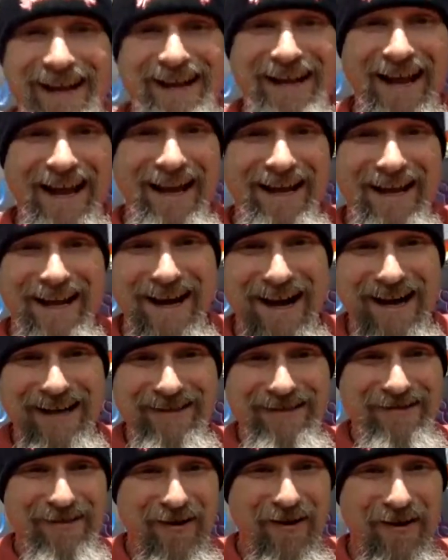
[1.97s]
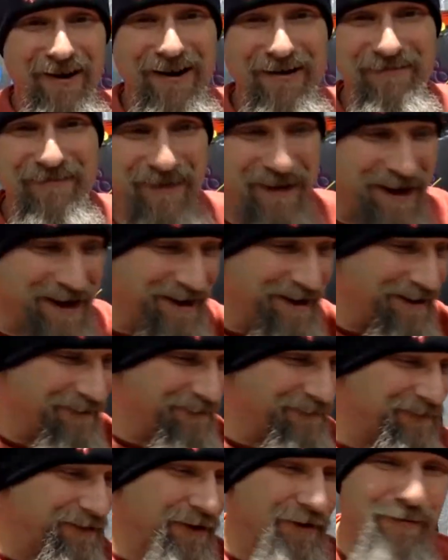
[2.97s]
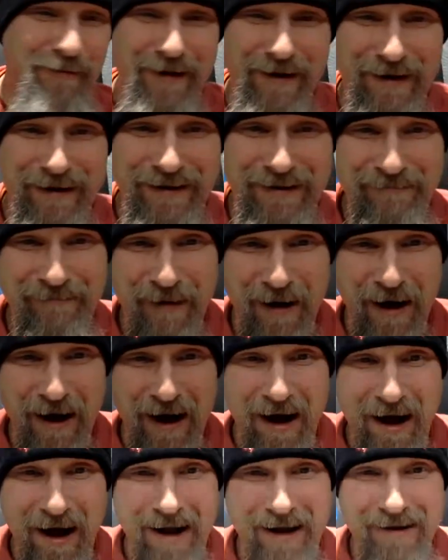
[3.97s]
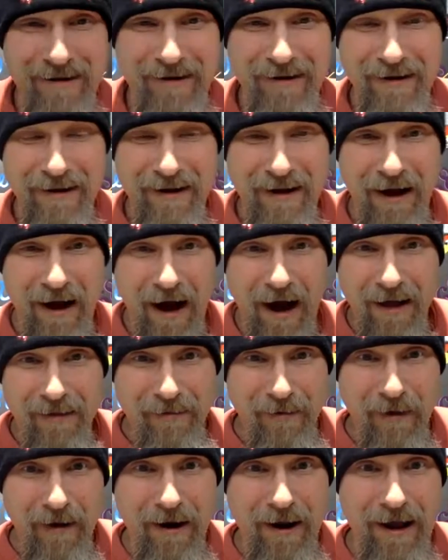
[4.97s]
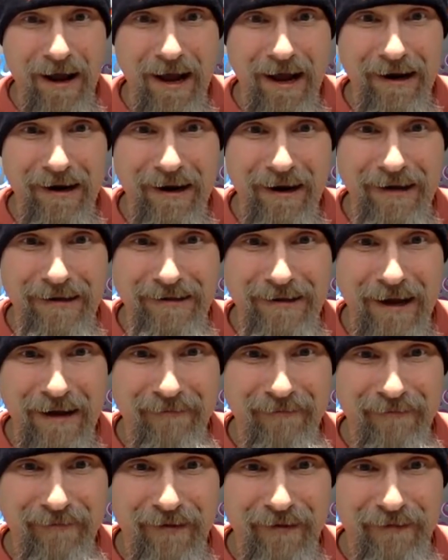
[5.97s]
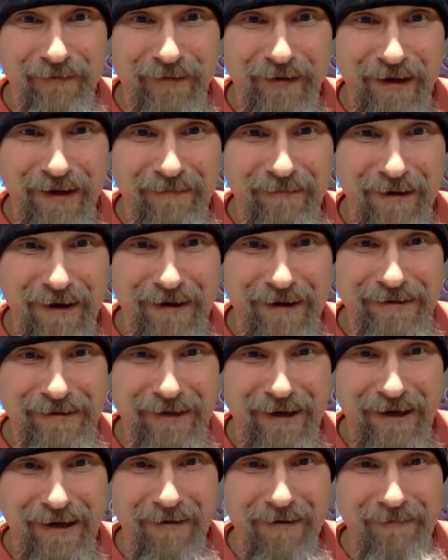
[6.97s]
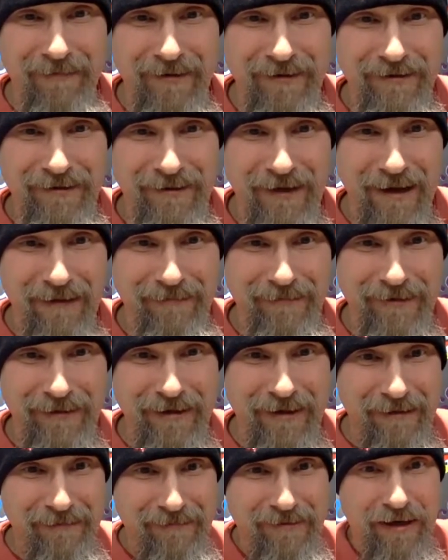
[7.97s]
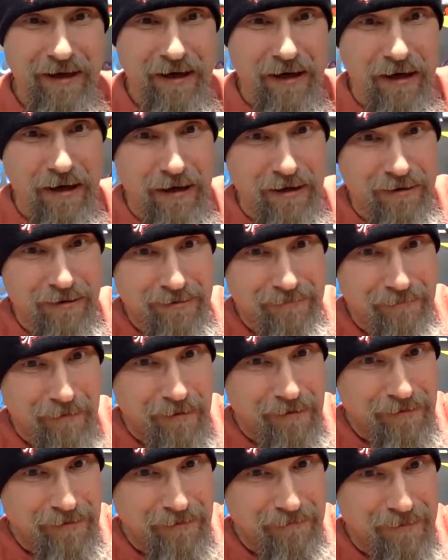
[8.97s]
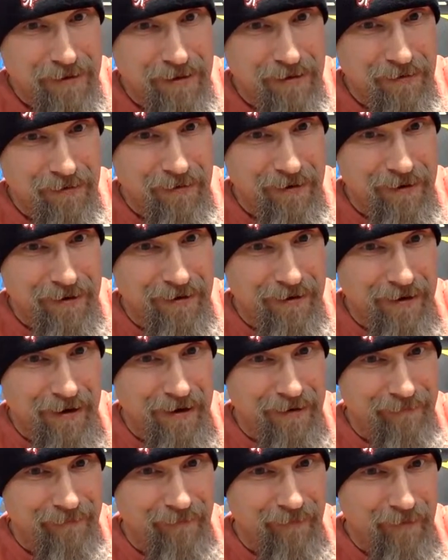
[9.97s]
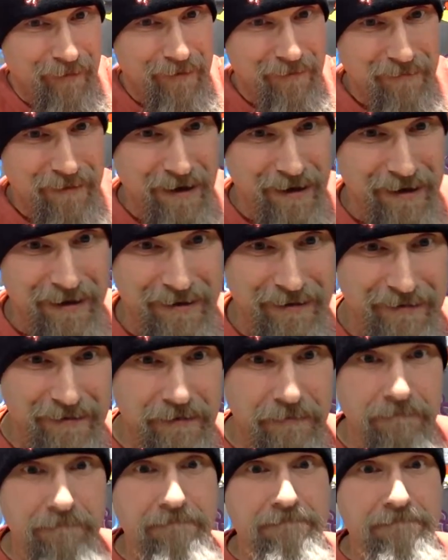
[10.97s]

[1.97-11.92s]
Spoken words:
Hey guys, sorry I'm late. I'm 2 minutes behind. I thought I had like 10, 15 minutes. I come up the steps and Kim's like, you're supposed to be on in like 4 minutes.